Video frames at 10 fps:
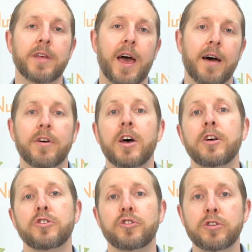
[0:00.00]
to have
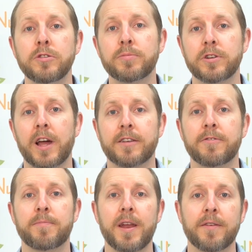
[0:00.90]
certain
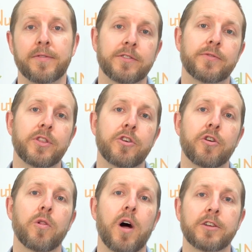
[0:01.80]
protective benefits for the
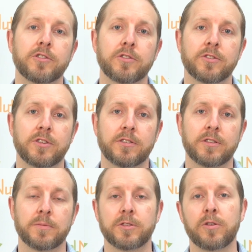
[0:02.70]
neurological
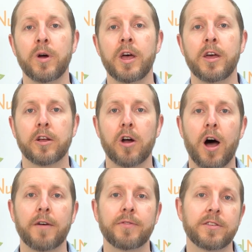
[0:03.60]
system. So
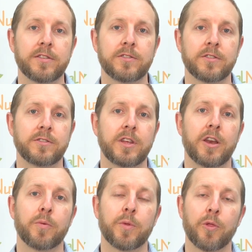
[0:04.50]
coffee is
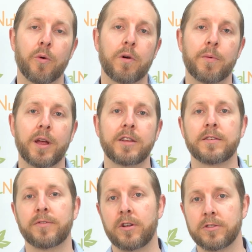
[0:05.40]
associated with lower rates
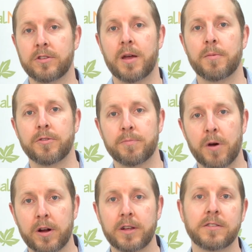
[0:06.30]
of Alzheimer's,
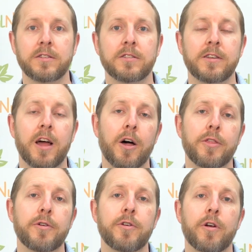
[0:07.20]
Parkinson's, and
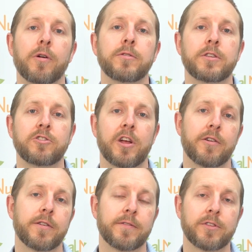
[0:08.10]
other
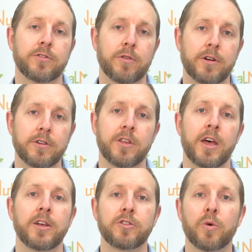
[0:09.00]
neurodegenerative disorders.
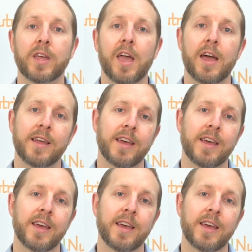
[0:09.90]
So again,